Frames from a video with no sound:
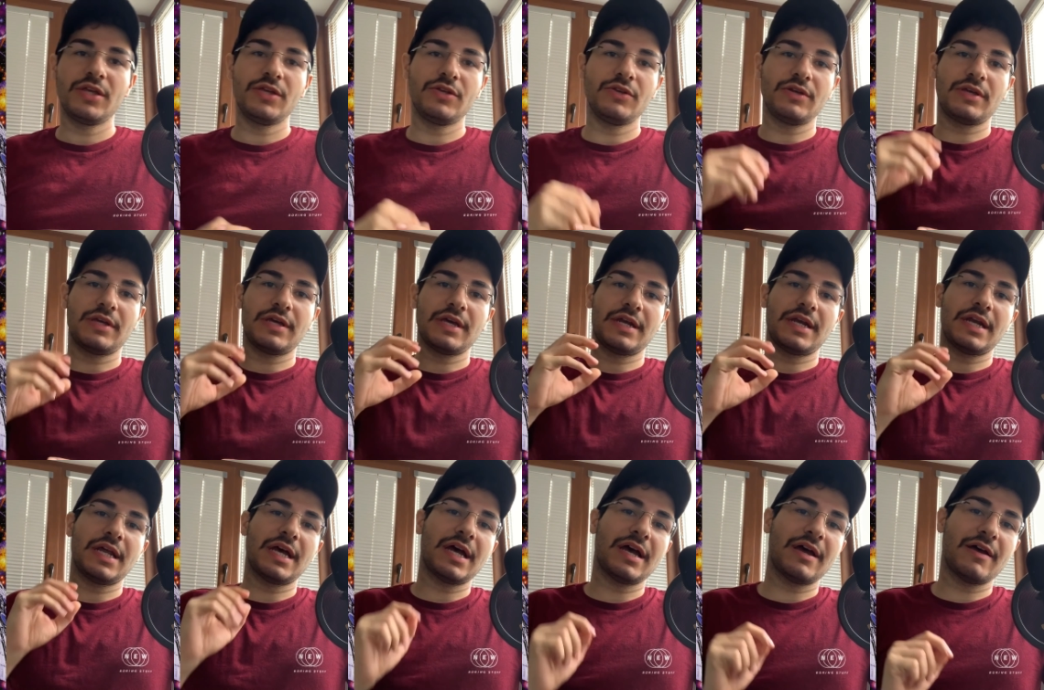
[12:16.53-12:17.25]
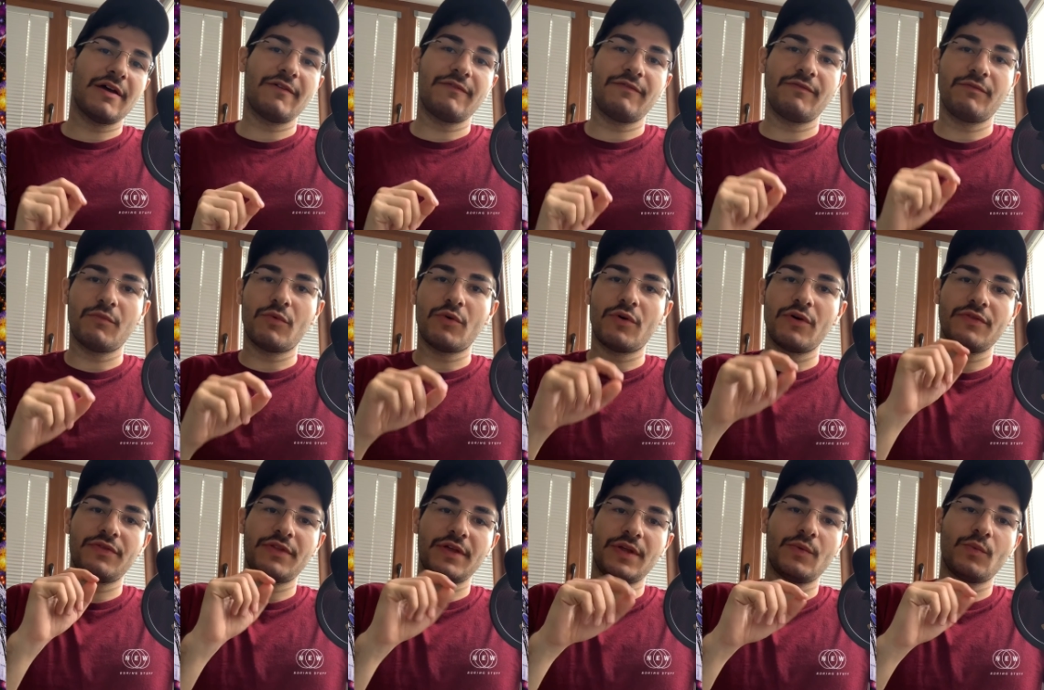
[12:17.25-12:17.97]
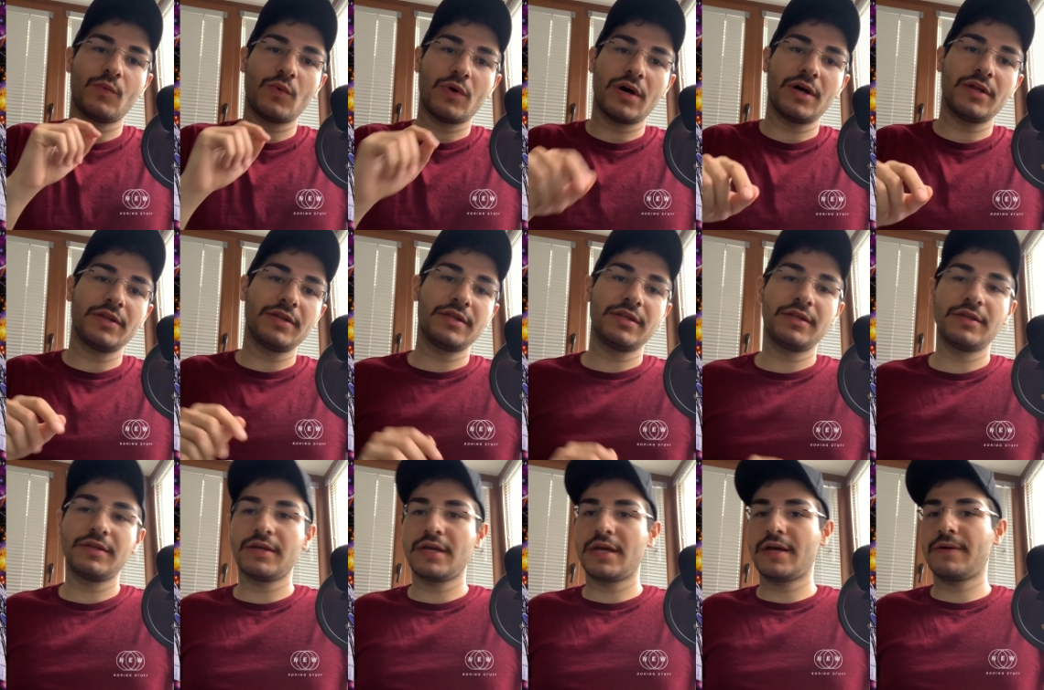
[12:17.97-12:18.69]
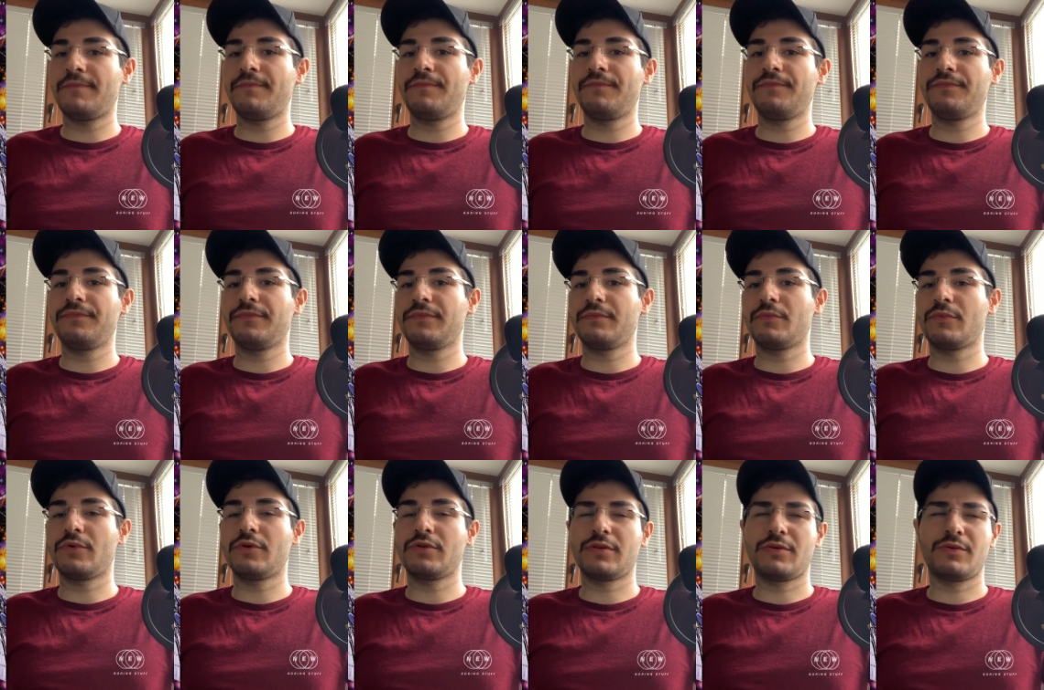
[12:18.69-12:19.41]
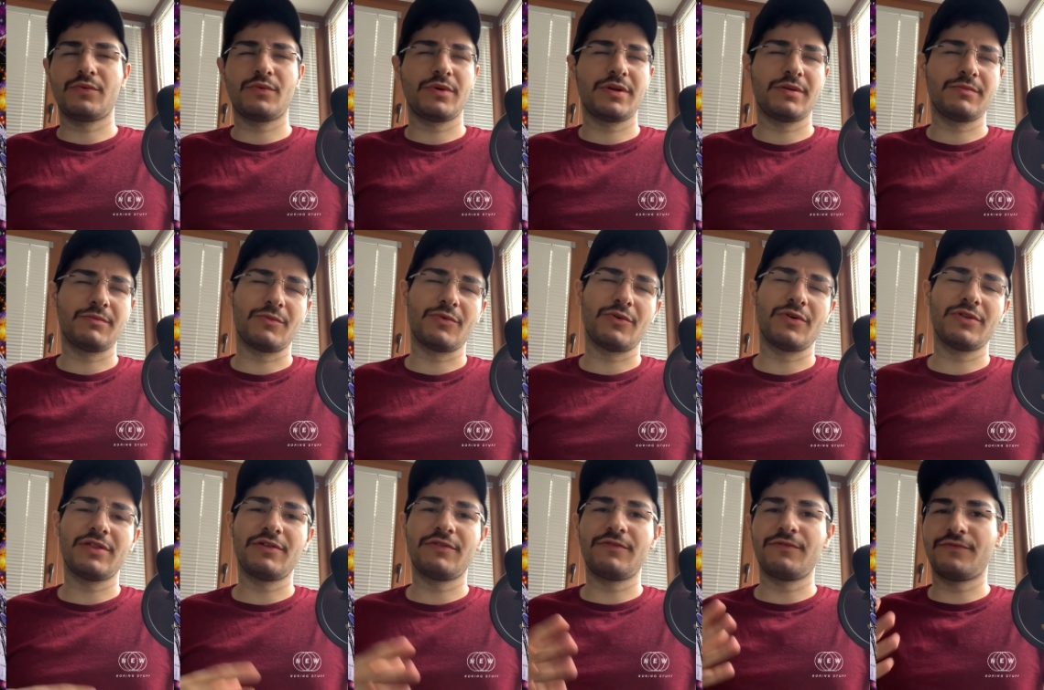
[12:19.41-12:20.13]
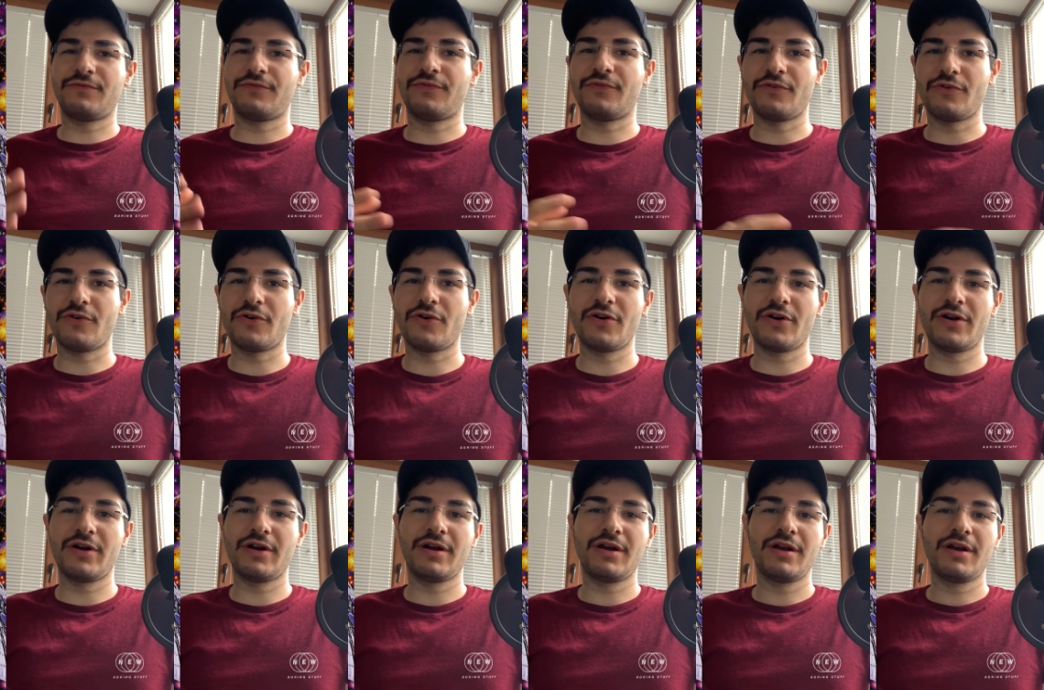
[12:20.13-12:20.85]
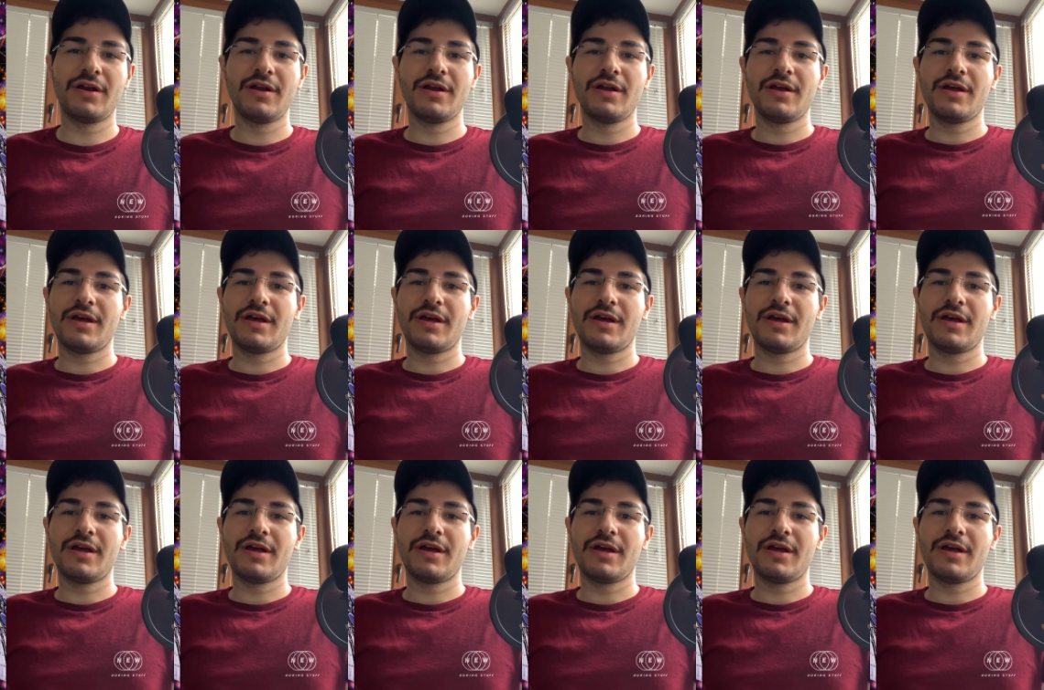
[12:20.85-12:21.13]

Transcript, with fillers: You can have more than one, um, more than one, more than four.